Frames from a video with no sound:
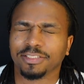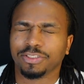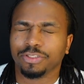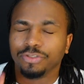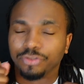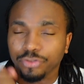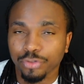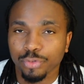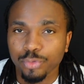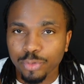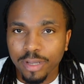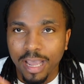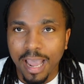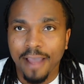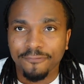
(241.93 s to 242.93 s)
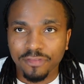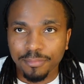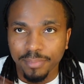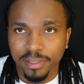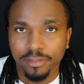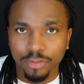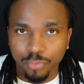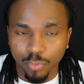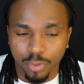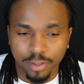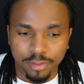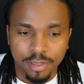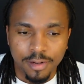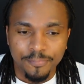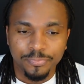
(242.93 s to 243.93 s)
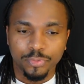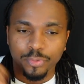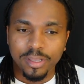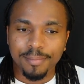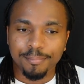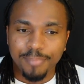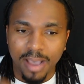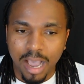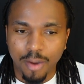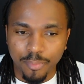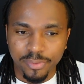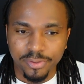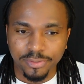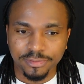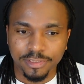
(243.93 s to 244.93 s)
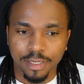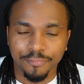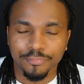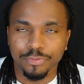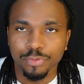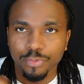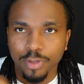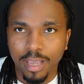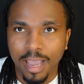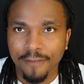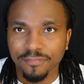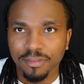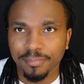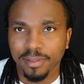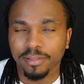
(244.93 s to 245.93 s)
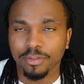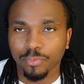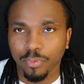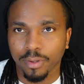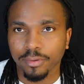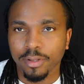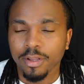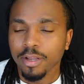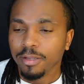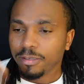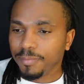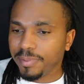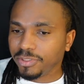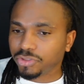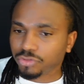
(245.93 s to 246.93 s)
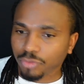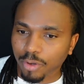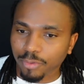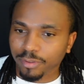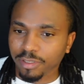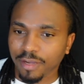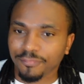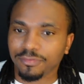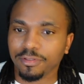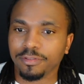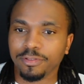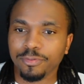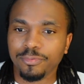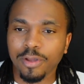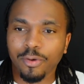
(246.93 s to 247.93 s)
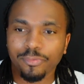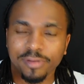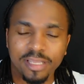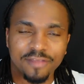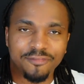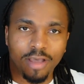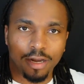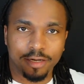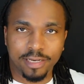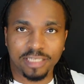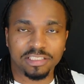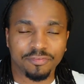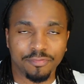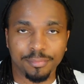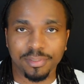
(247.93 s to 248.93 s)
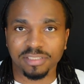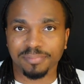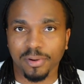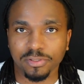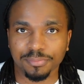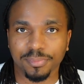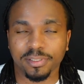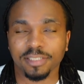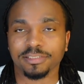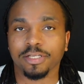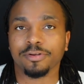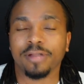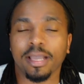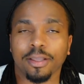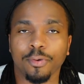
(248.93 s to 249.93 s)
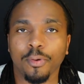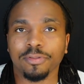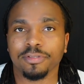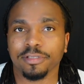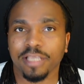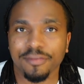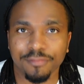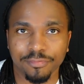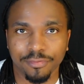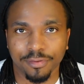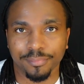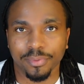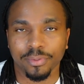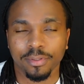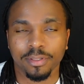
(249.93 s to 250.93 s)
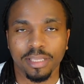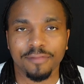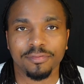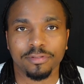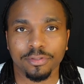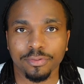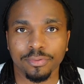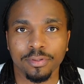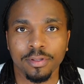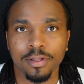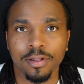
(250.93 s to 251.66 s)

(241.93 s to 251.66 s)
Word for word: So you have to be the one to empower yourself. You have to be the one to be strong enough that you don't need validation from this person because they're not going to give it to you. Give it to you.